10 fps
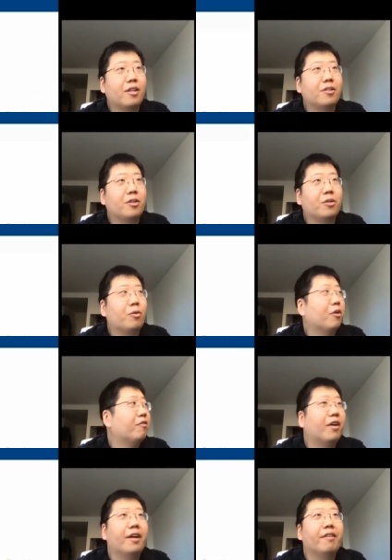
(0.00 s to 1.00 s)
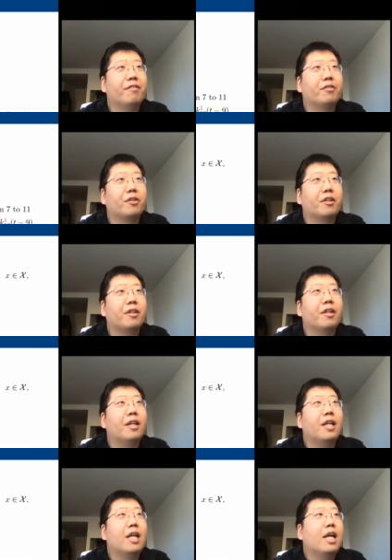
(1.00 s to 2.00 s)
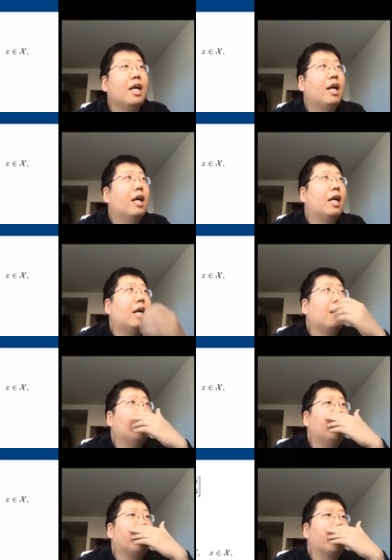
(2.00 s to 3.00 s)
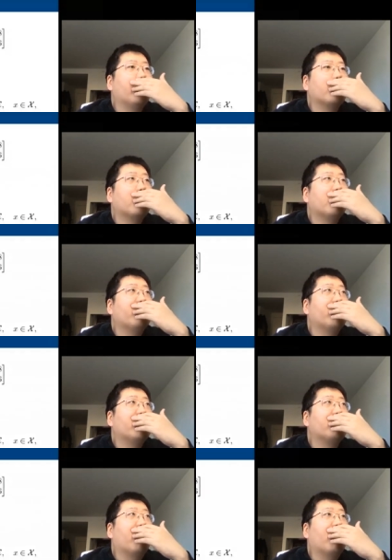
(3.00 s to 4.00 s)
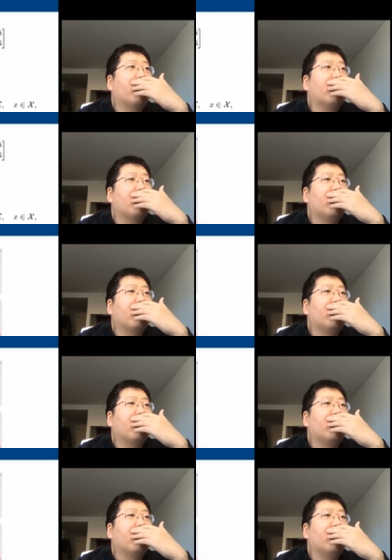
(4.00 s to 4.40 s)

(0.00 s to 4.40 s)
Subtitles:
not qualify for. Okay, the same for this part.